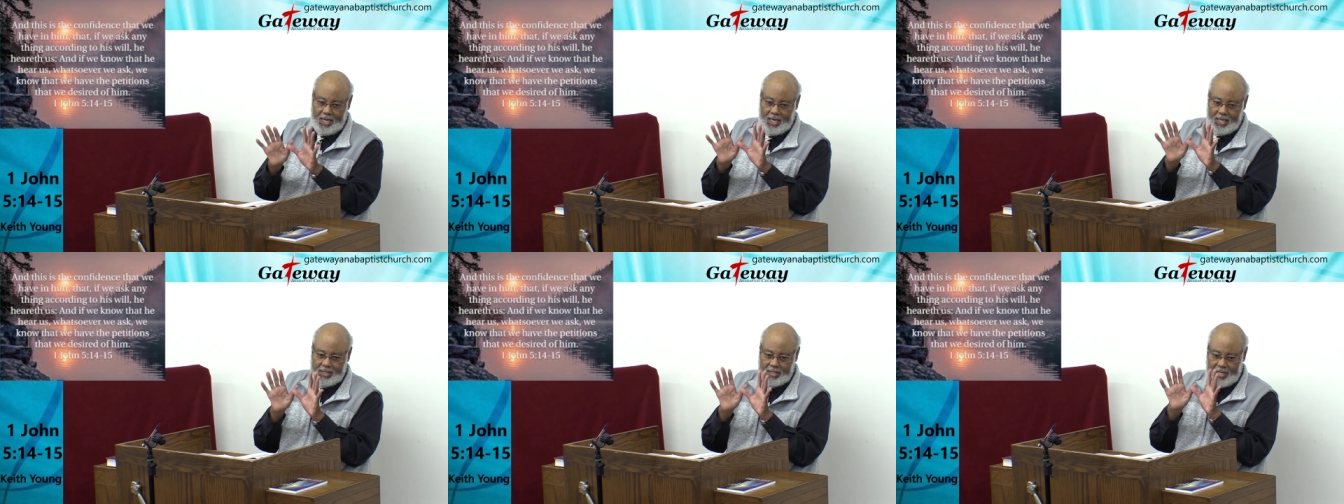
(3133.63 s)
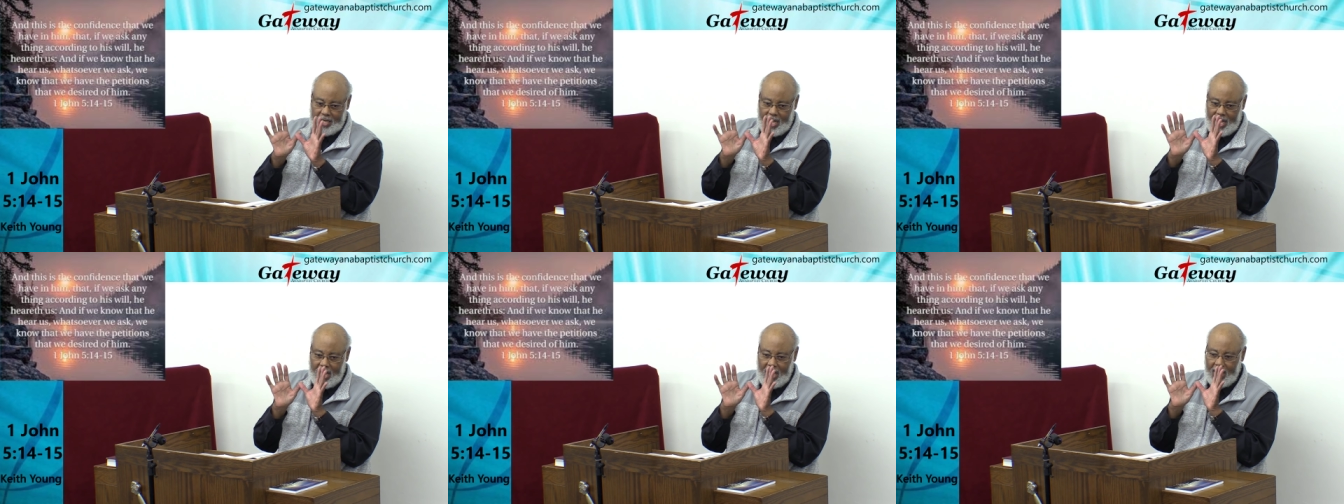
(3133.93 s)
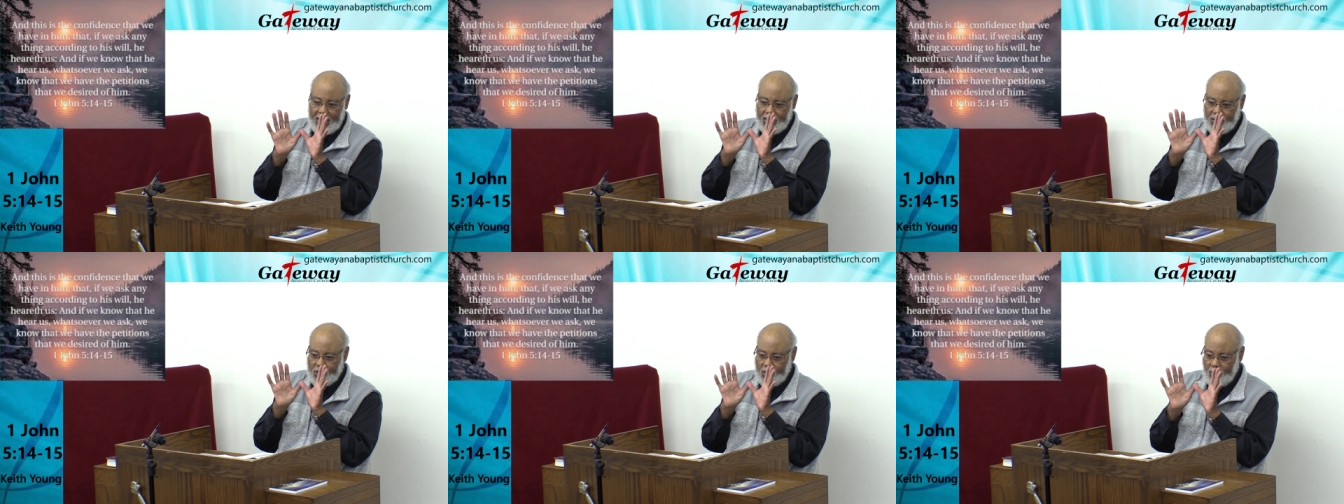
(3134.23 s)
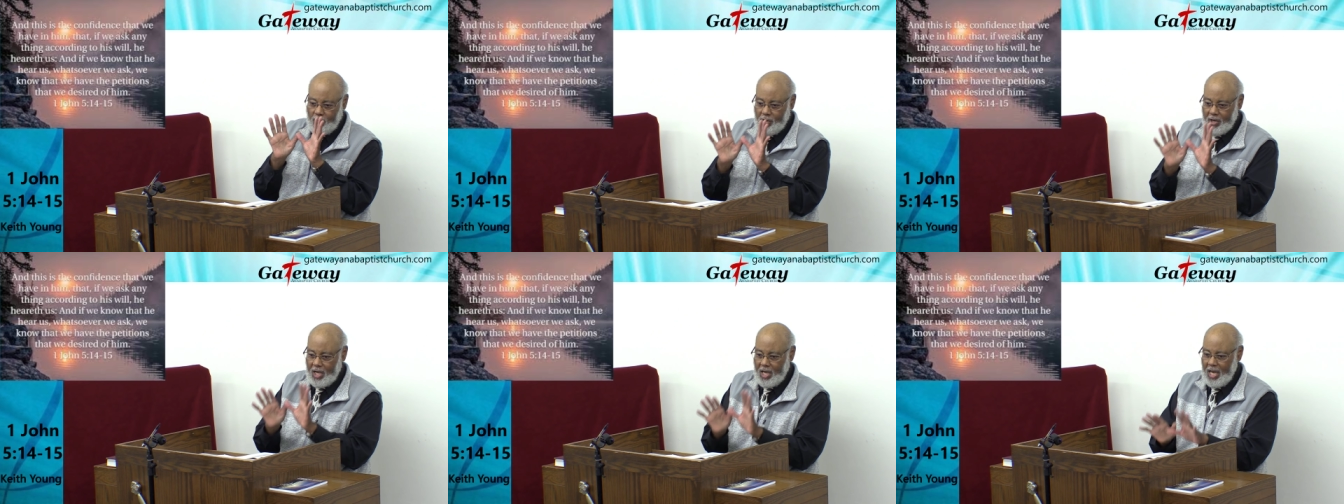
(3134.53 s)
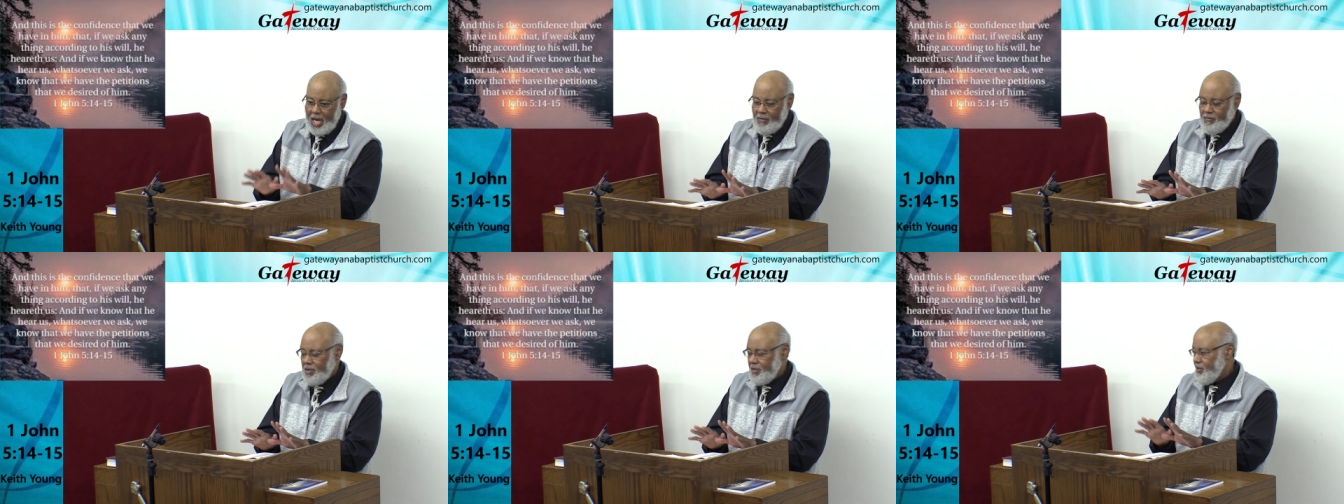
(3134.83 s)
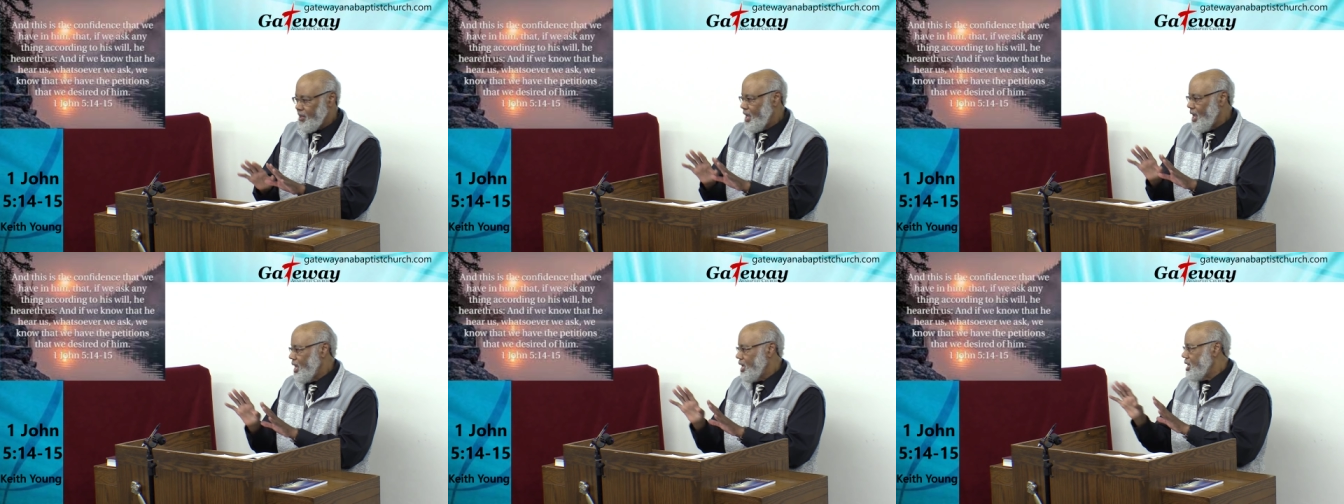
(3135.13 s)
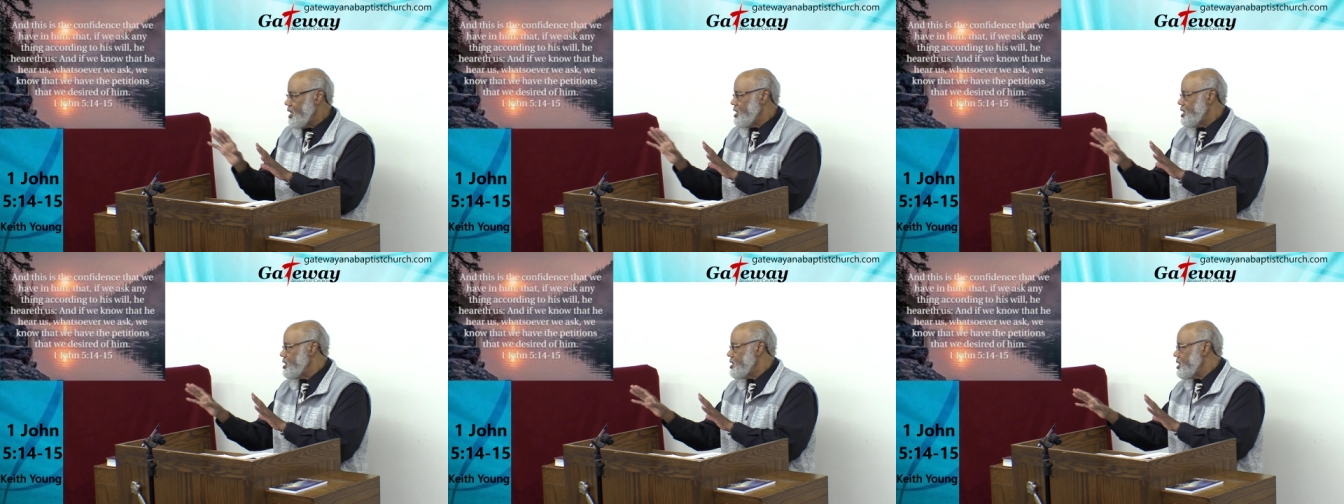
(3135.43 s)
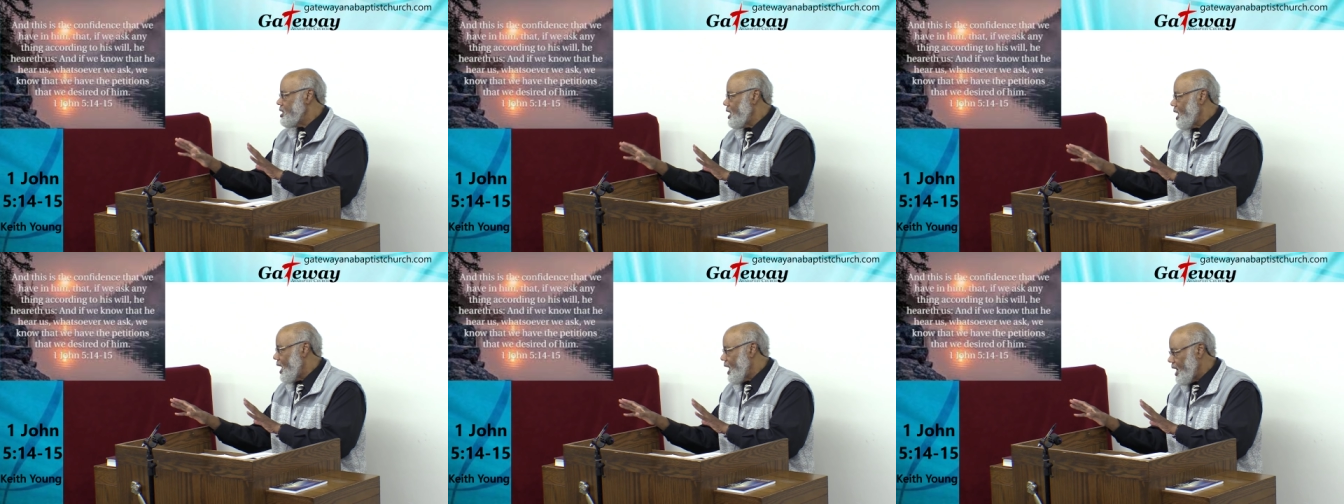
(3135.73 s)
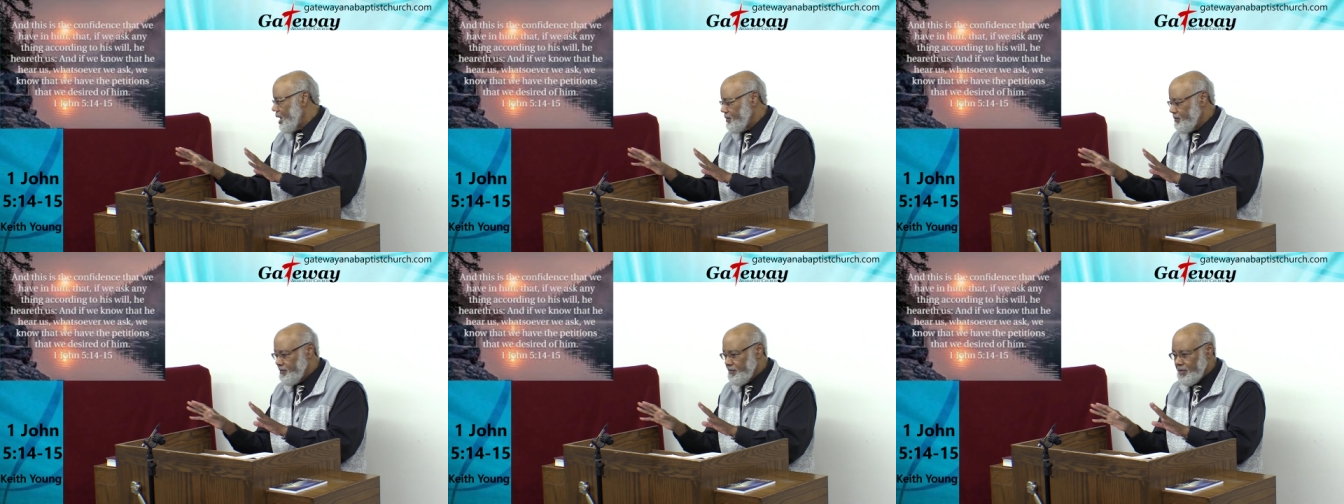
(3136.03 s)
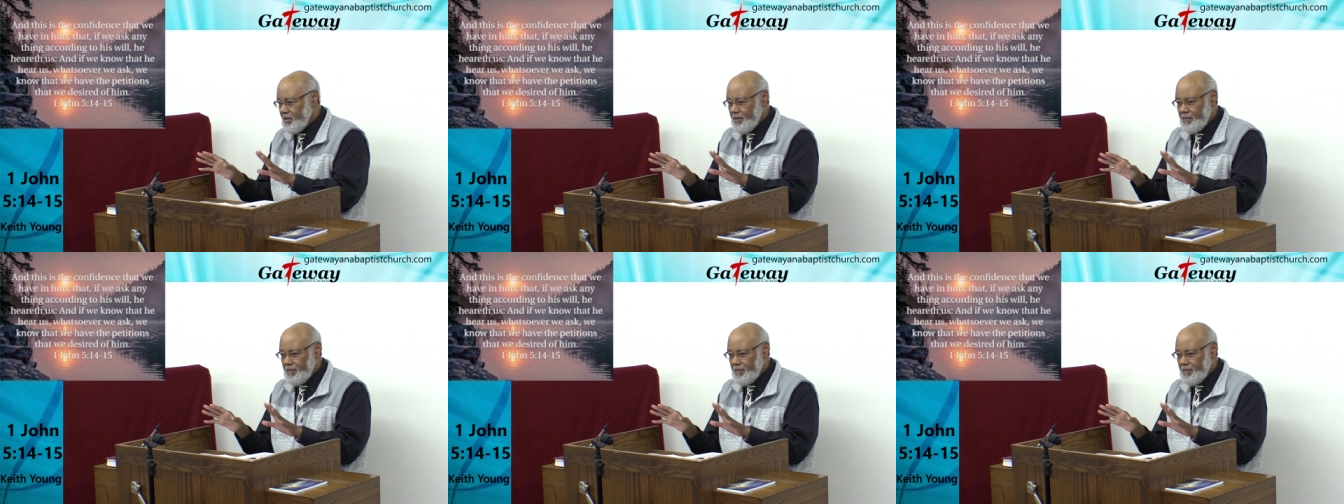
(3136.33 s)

is God is doing everything in his life